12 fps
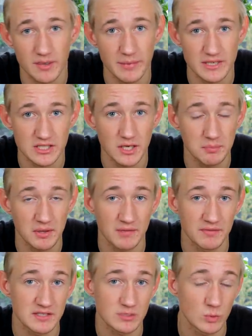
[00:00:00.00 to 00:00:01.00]
messed up,
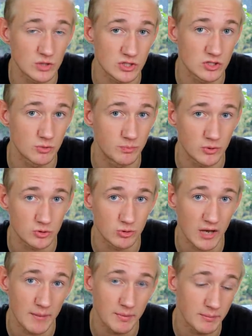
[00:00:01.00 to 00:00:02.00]
that this wasn't supposed
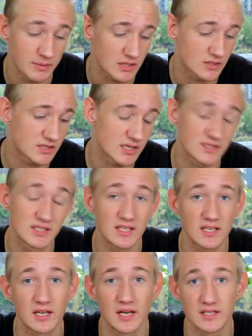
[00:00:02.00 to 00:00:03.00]
to happen, because as
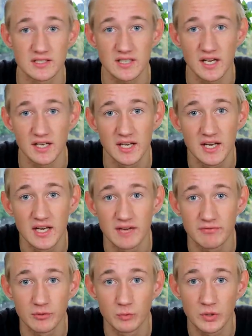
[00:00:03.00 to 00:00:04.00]
Nick again said,
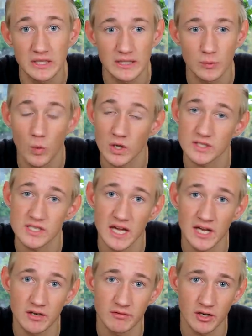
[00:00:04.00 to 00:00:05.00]
if it really was the
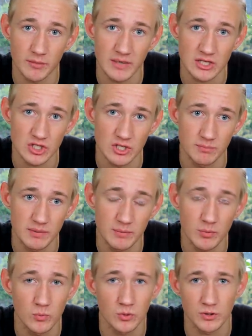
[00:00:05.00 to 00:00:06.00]
end of automation,
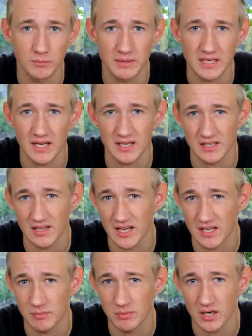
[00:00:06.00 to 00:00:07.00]
people wouldn't be getting
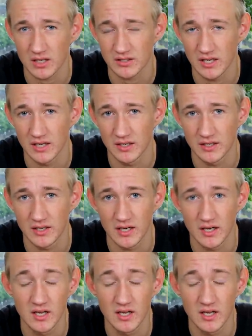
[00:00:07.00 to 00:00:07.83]
like blocked and